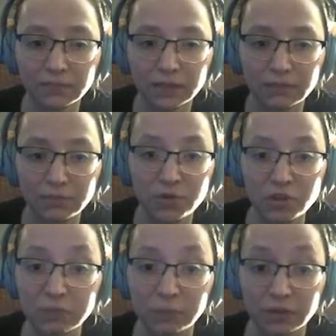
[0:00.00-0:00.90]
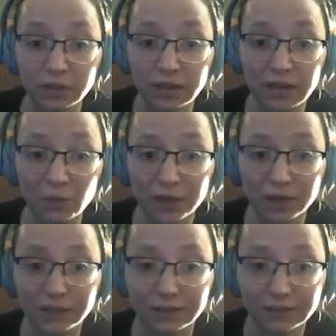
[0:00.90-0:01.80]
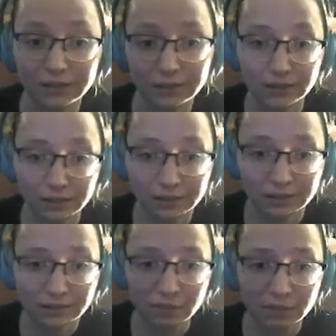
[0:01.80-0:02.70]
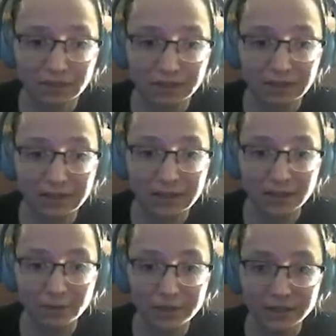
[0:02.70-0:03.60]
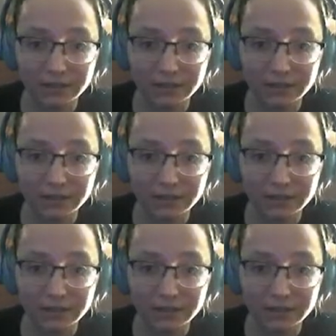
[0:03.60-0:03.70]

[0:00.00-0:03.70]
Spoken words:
Music's pulling a lot of weight here. Pulling a lot of weight.